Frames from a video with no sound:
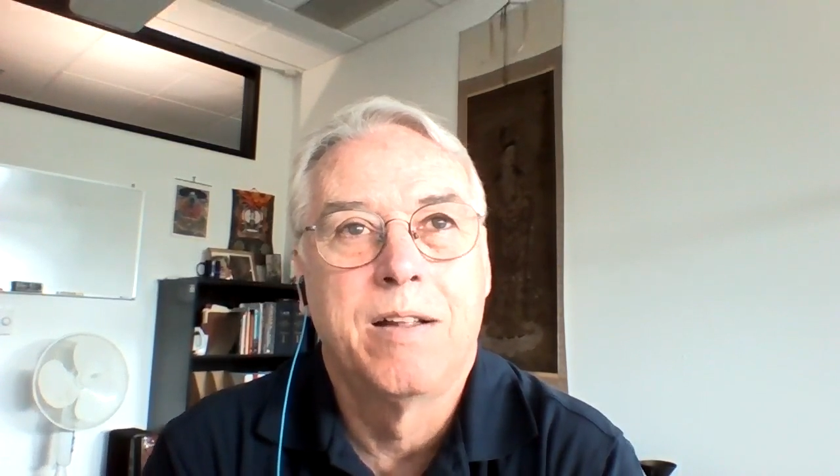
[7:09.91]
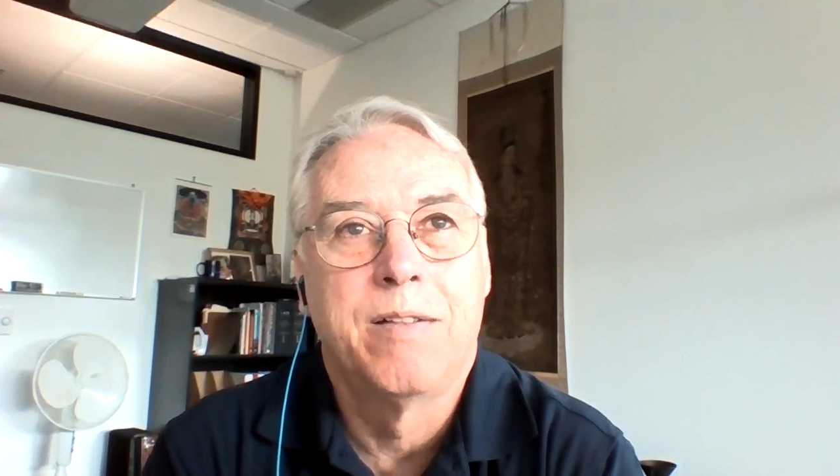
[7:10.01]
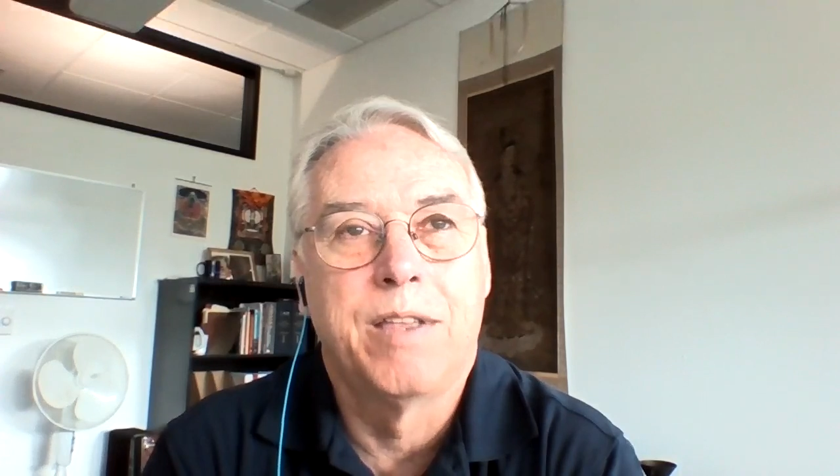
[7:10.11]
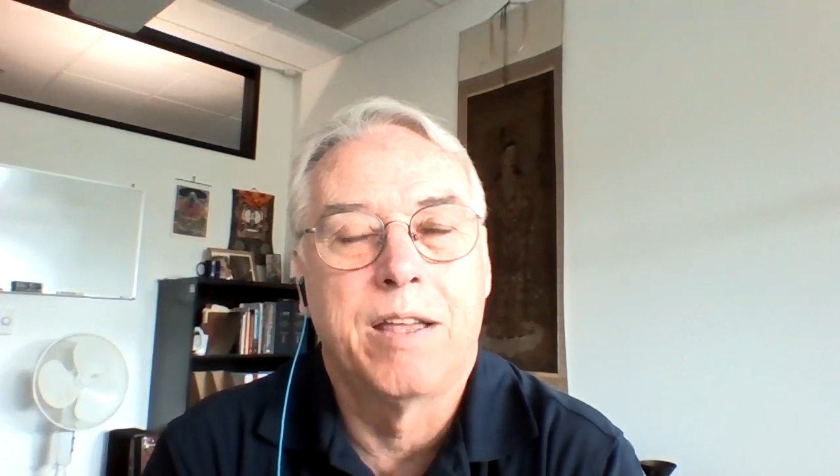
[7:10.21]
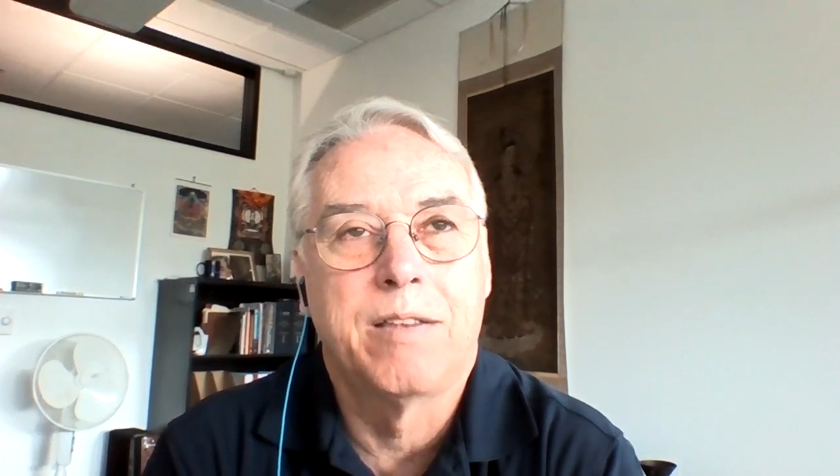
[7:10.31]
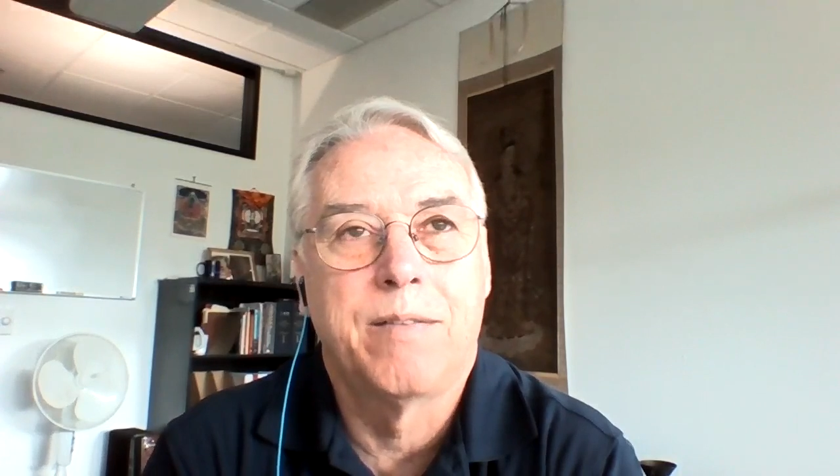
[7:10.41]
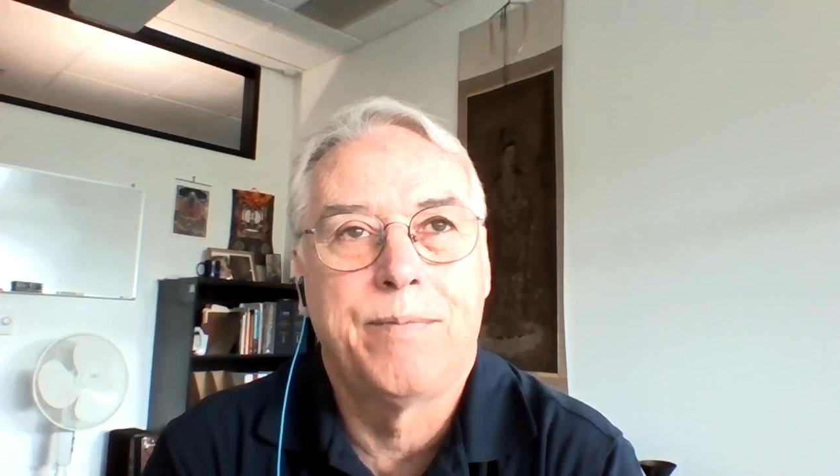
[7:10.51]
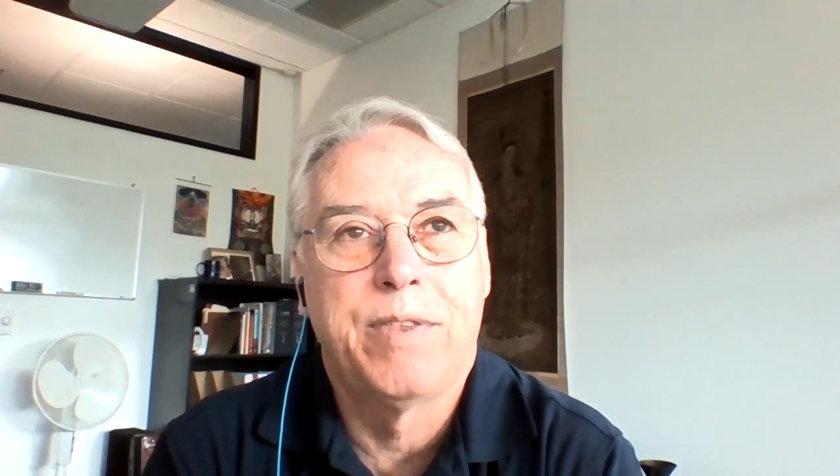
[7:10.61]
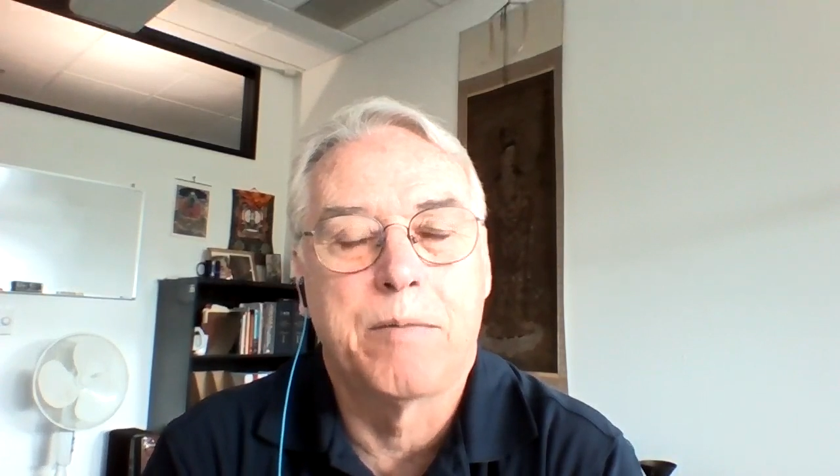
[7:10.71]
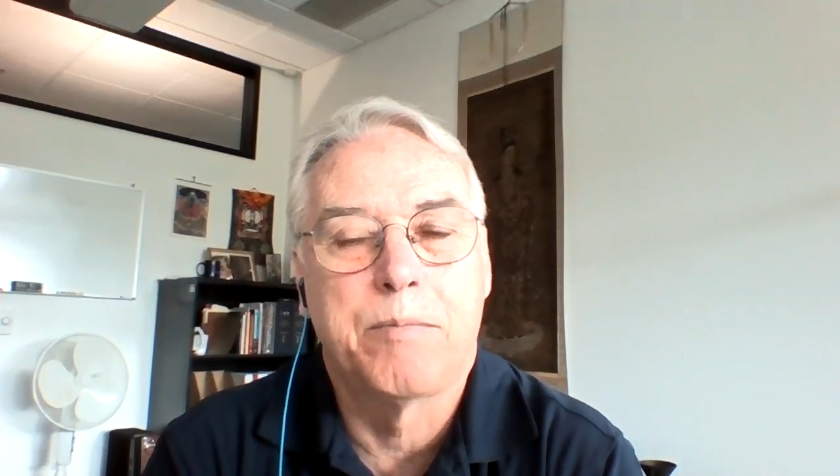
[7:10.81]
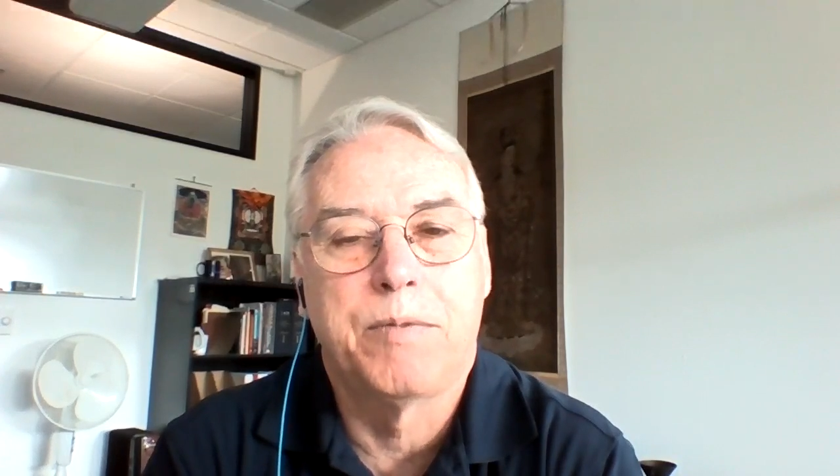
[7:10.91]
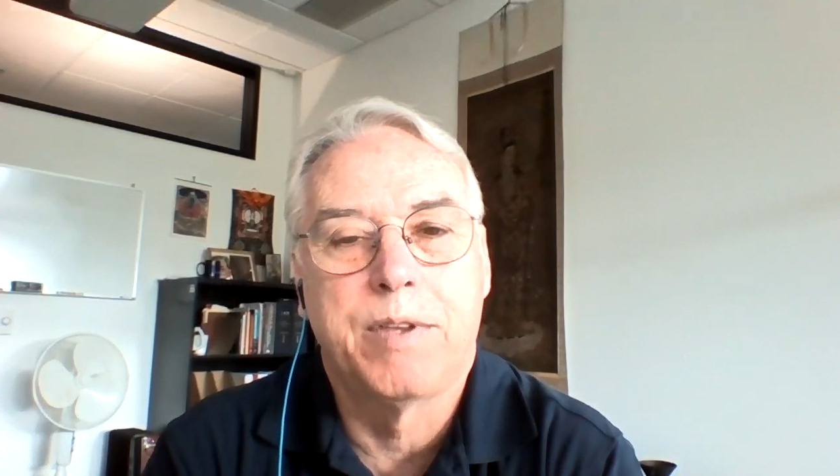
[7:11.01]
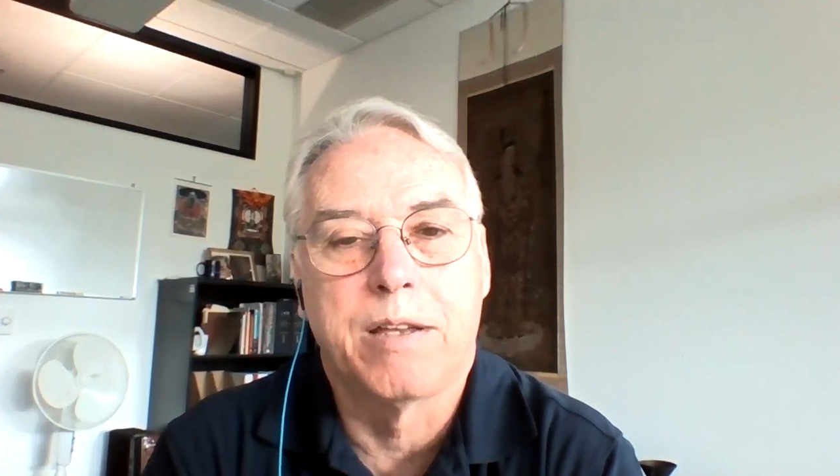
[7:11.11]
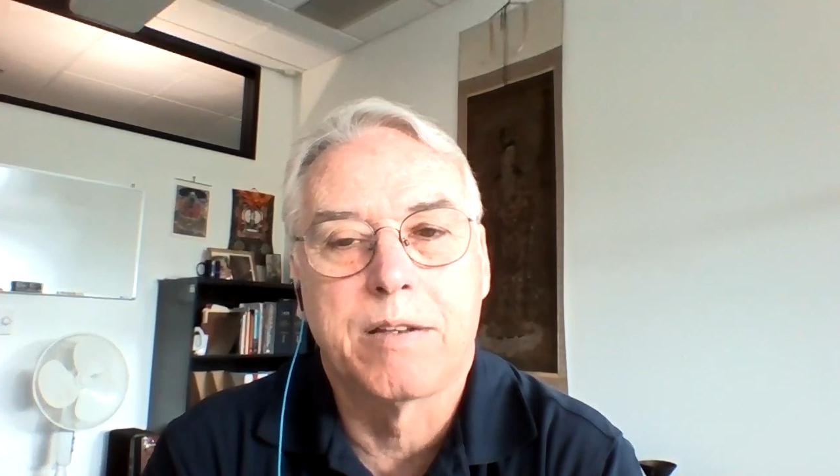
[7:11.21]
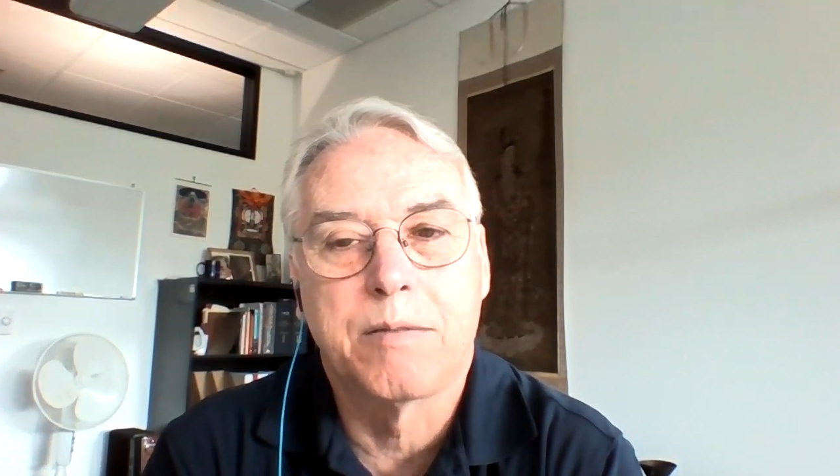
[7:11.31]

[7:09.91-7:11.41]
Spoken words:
then that